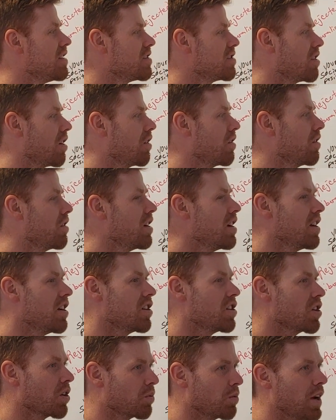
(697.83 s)
so
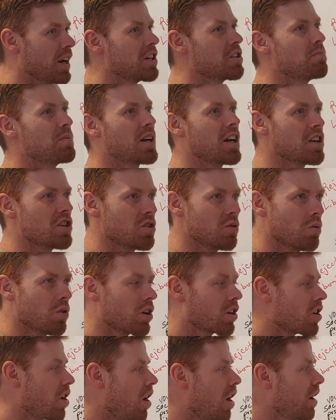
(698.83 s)
you're rich because you
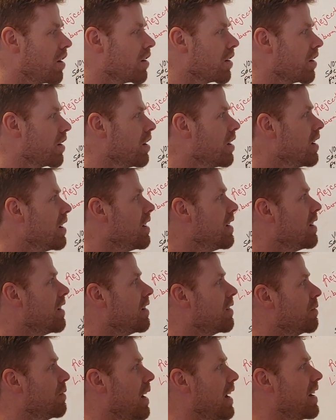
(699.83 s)
work harder,
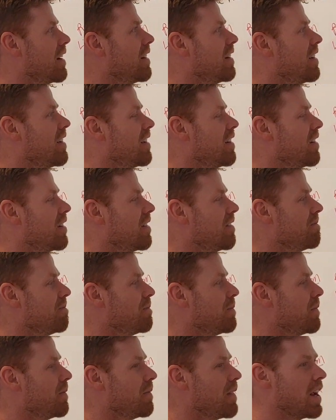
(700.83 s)
right?
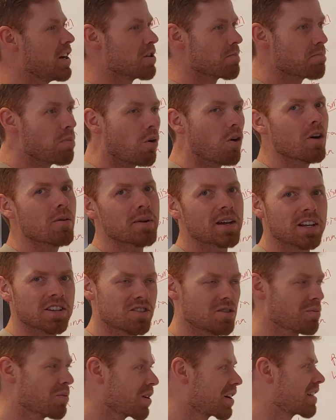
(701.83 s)
And you're poor
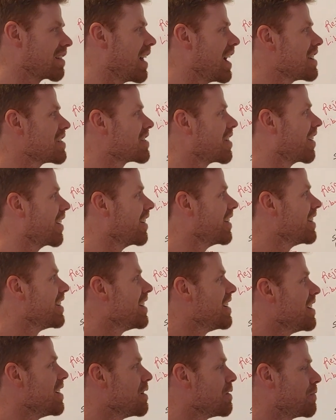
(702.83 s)
because you work less hard.
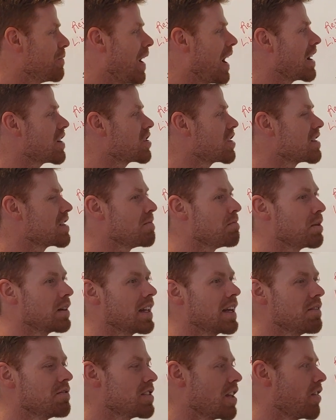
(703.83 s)
Fascism
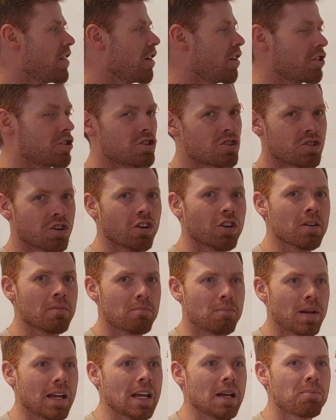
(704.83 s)
believes that there are certain
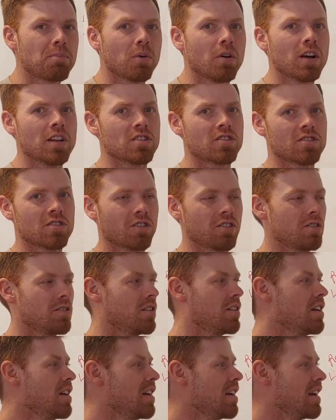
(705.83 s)
people and
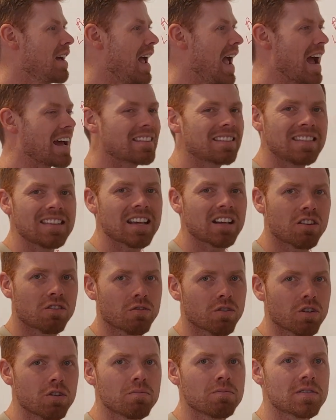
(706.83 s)
certain ethnic
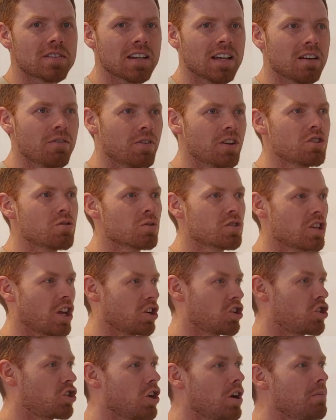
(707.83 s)
groups, individuals
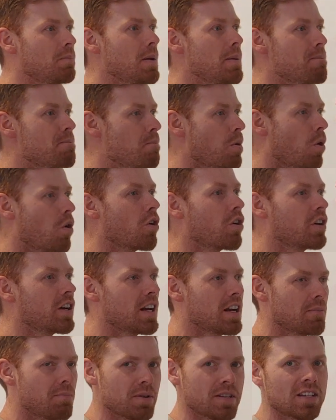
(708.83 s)
that should be born
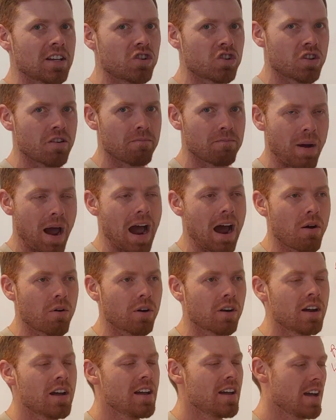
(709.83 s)
in a position of
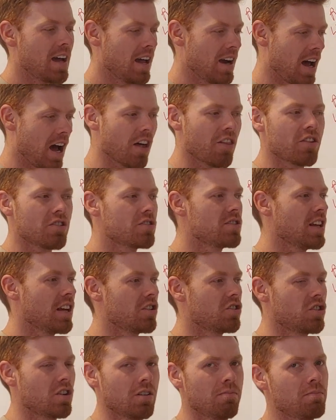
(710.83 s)
power and others
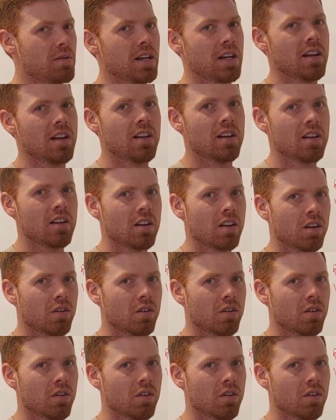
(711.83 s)
that should be